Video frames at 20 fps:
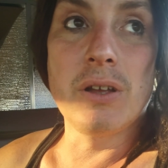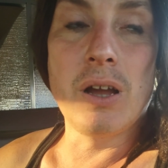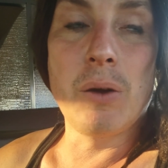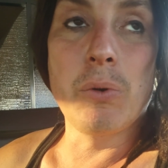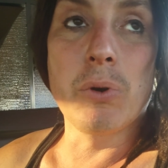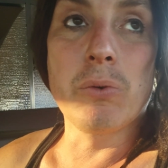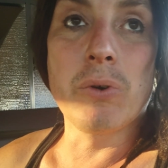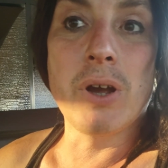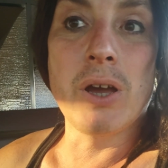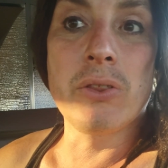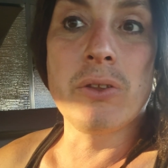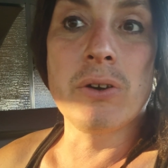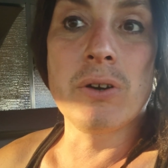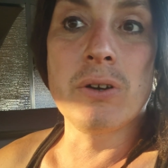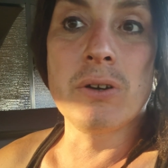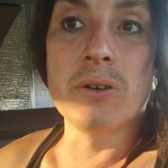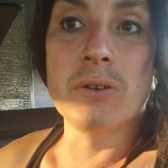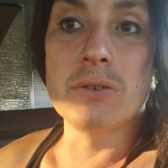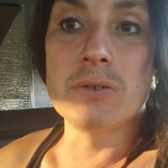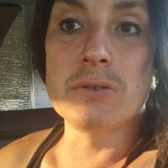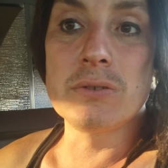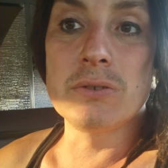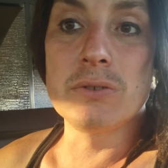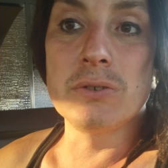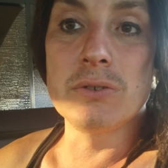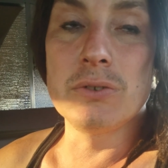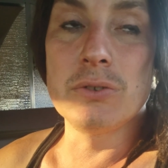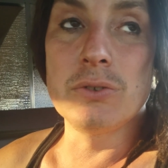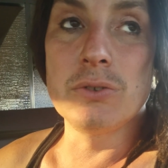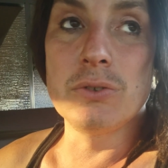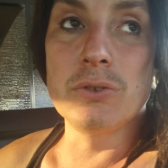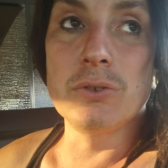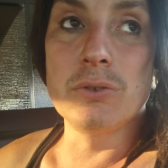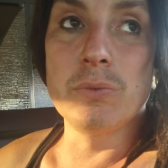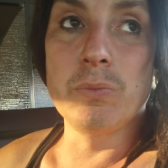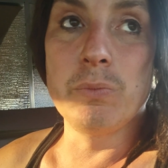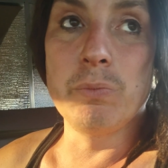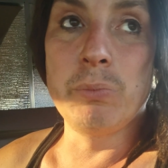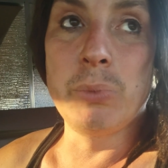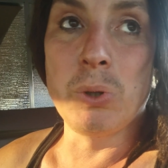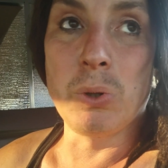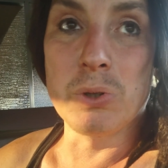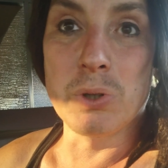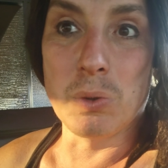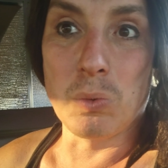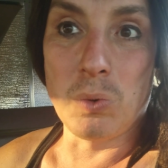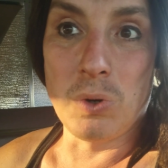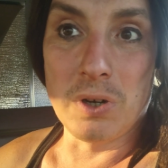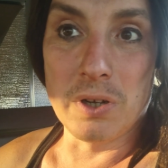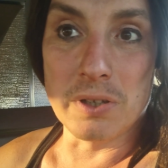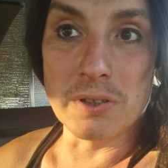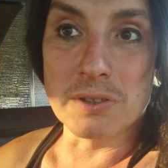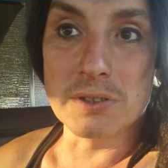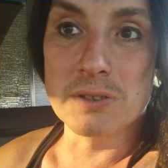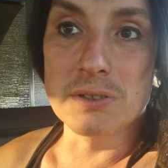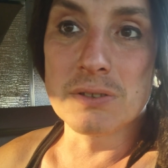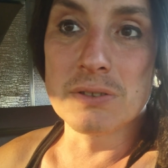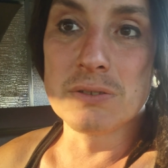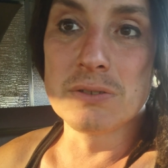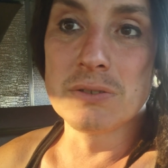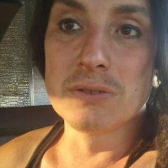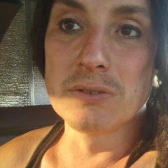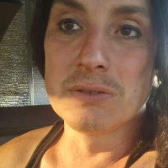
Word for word: I would rather build it once,